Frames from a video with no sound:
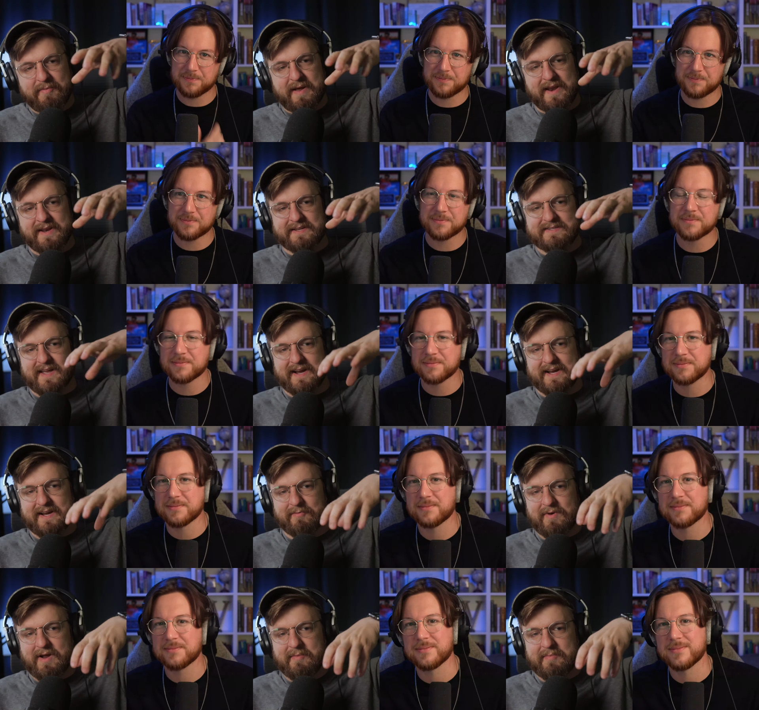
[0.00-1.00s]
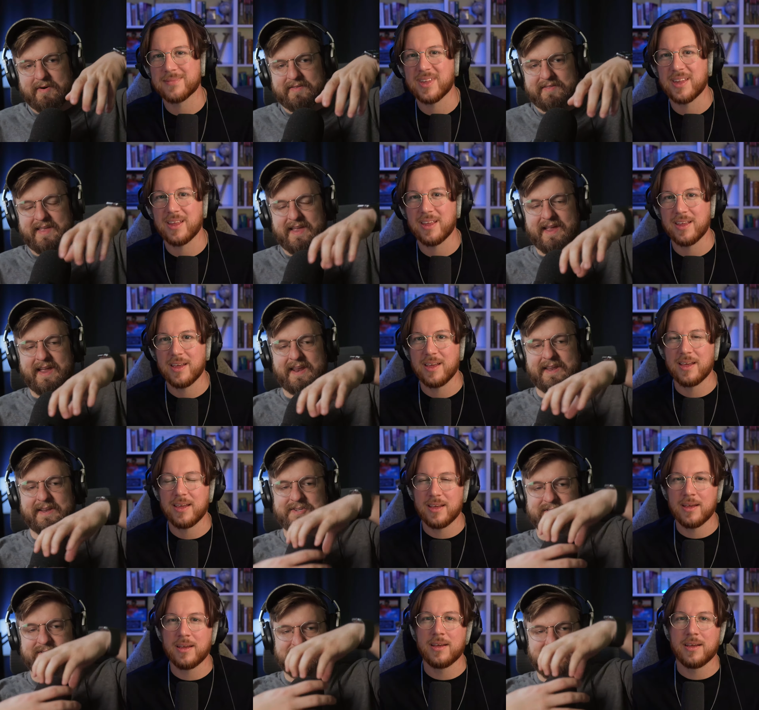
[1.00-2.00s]
Speaker 1: and it's like a rubber thing, and
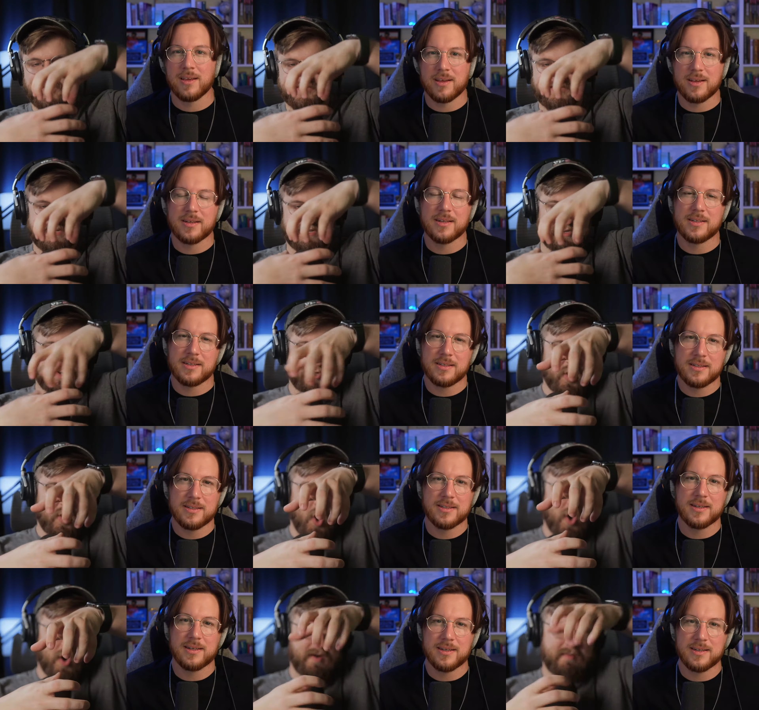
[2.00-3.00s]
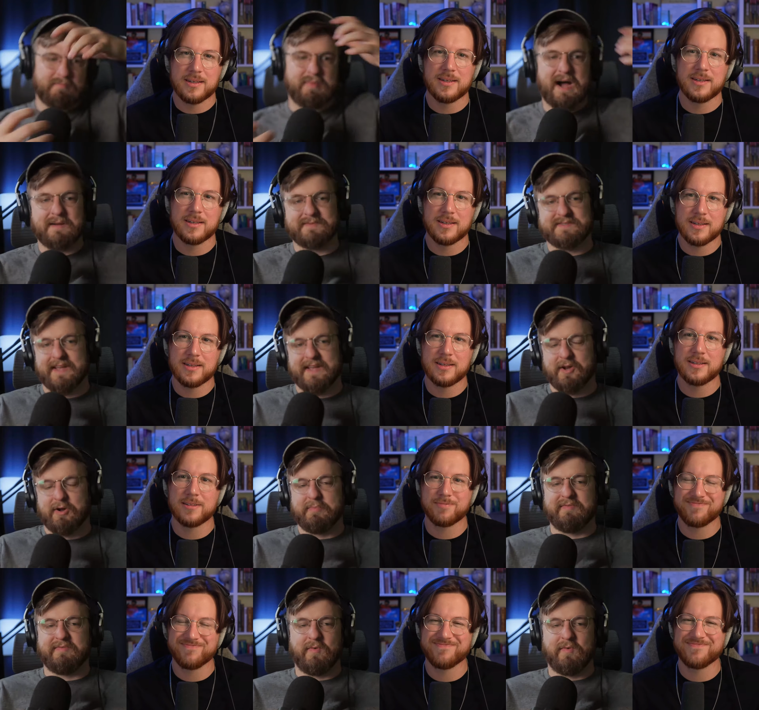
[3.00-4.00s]
it just goes and pops that
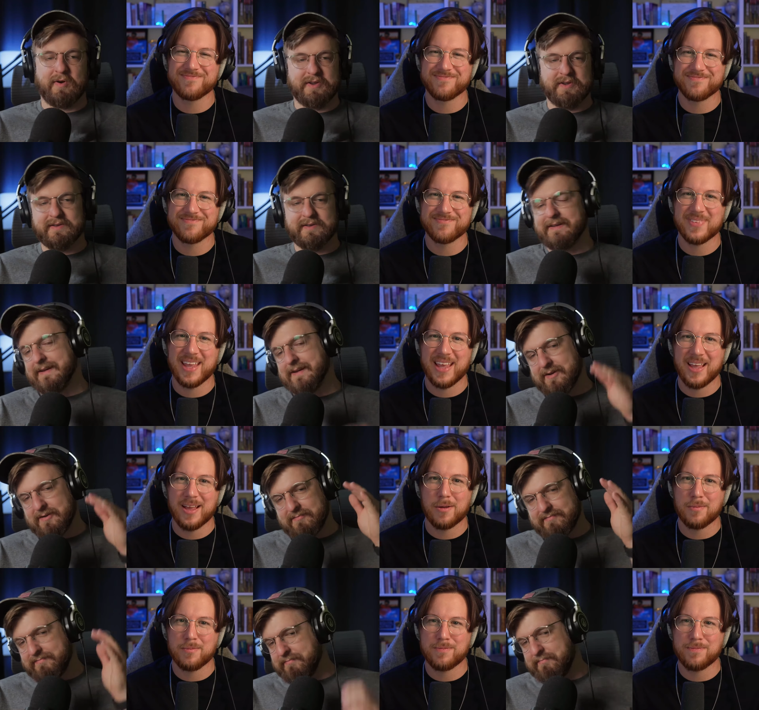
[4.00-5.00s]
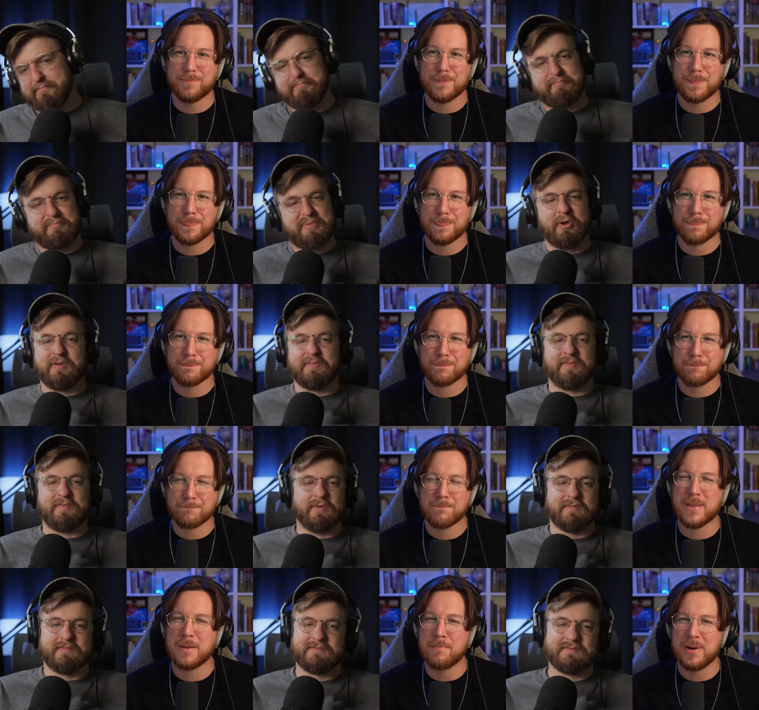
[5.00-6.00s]
open for you.
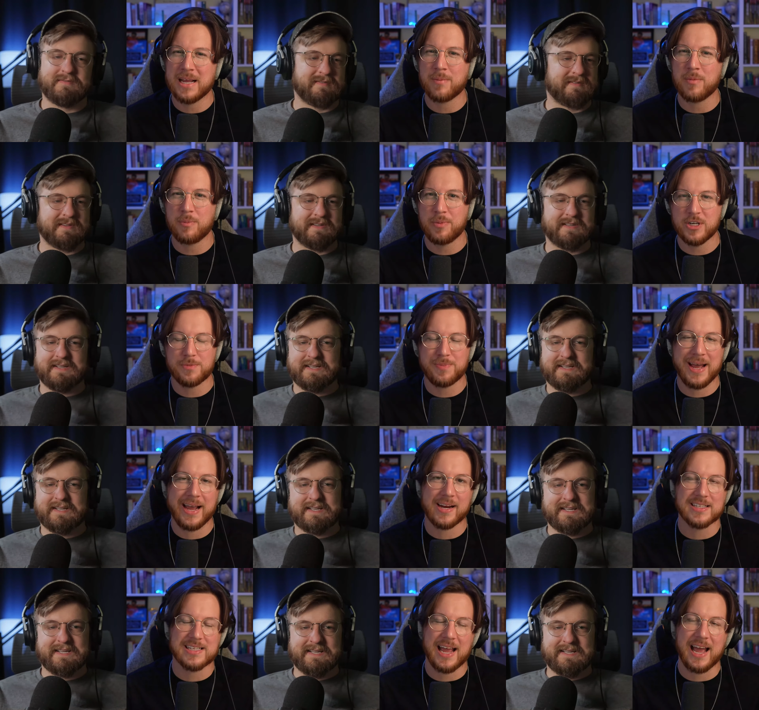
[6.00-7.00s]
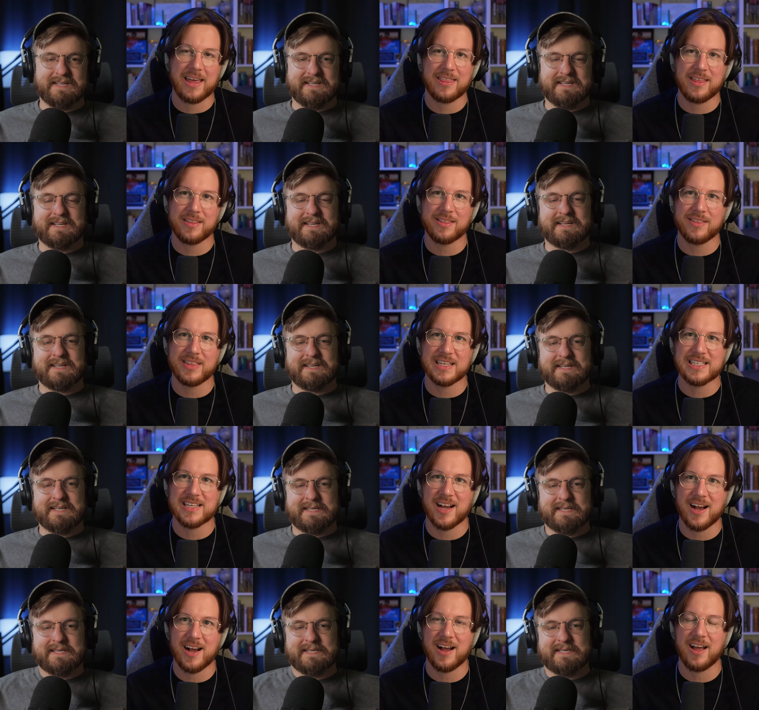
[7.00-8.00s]
Beautiful.
Speaker 2: Buddy, I'm going to push back because I think that the
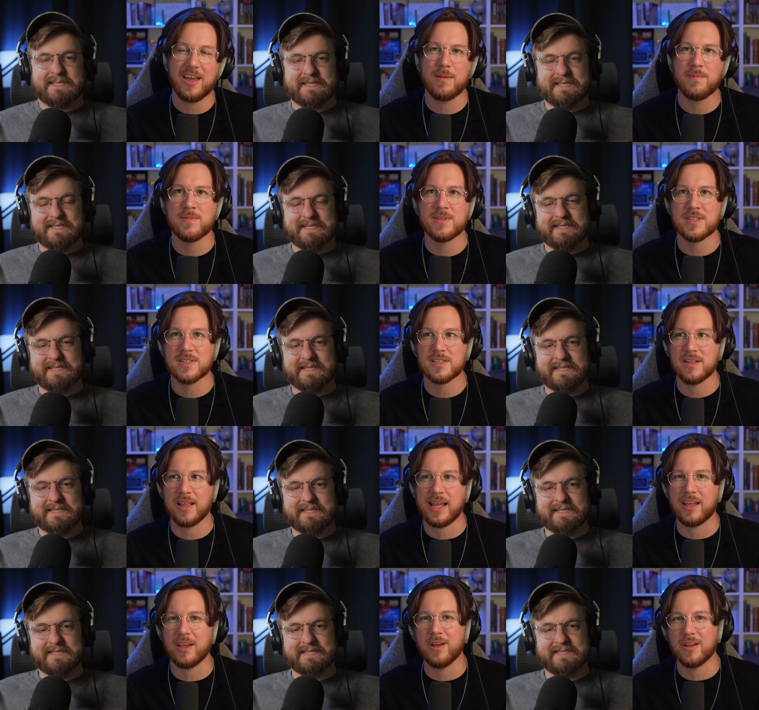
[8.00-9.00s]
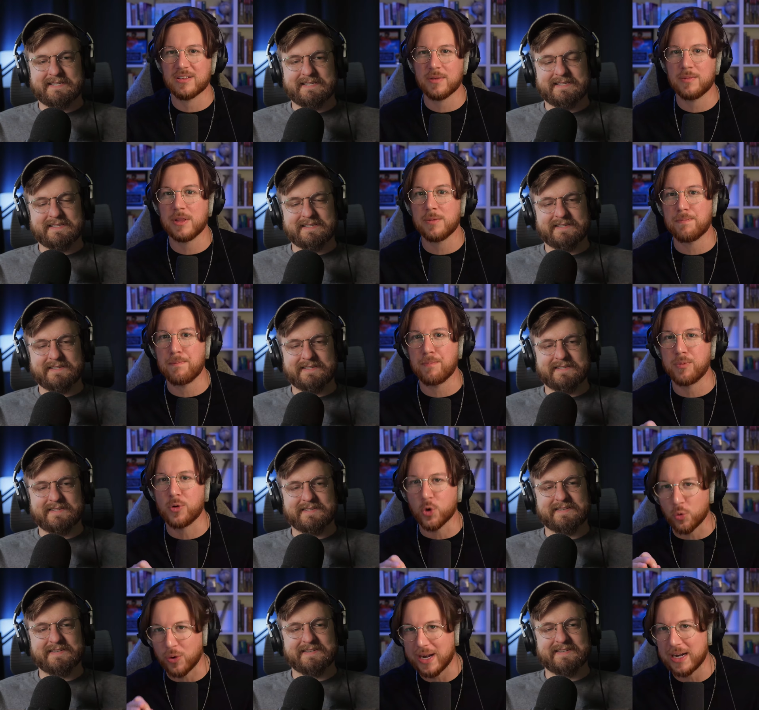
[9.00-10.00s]
times, like eh, some of the
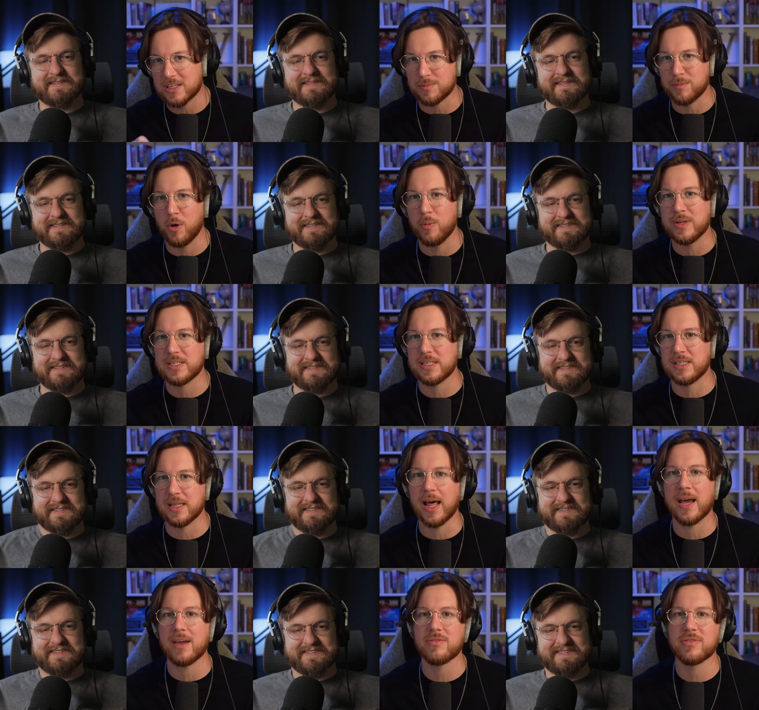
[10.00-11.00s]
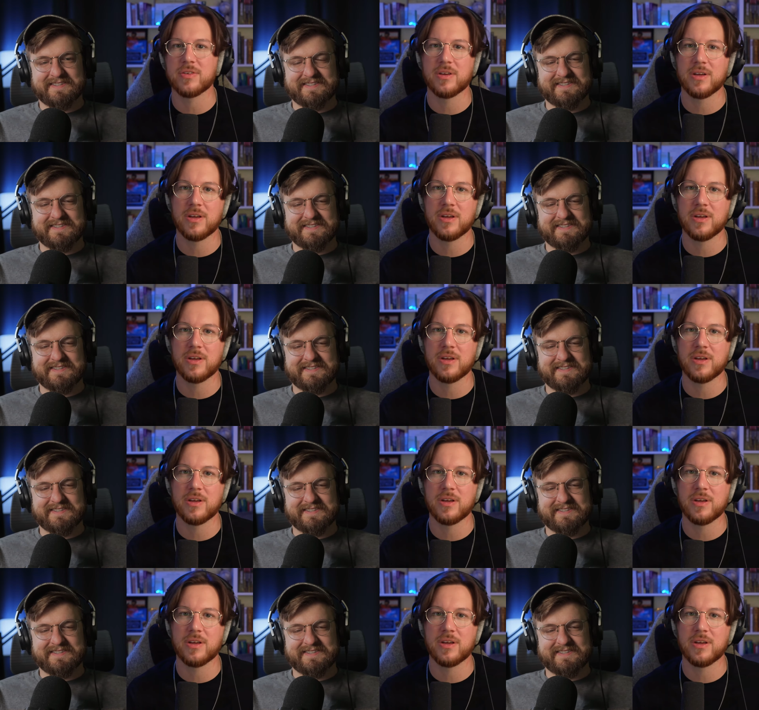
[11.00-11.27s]
greatest moments in life